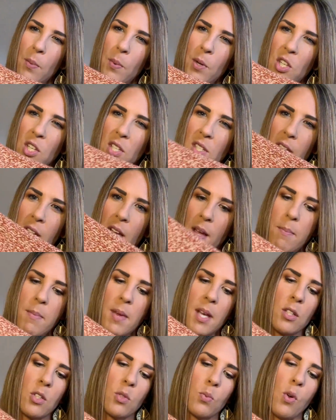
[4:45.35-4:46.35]
which is like a
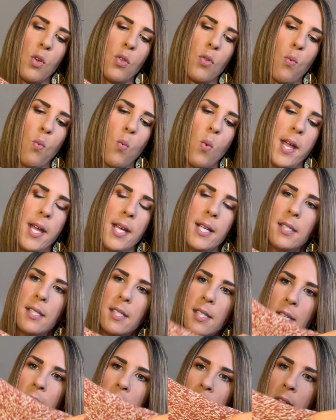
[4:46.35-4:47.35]
mix with white
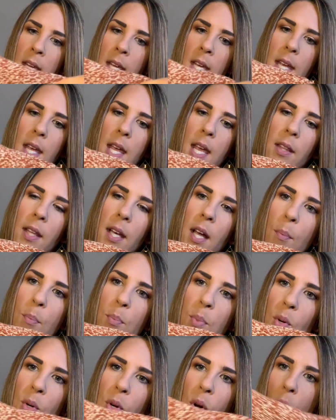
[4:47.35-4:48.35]
and like a
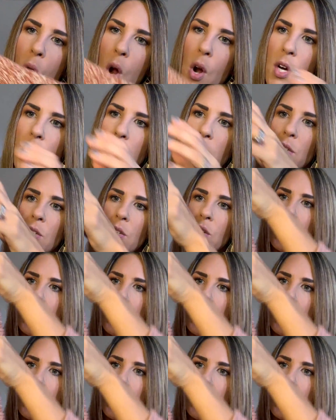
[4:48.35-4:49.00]
burnt orange.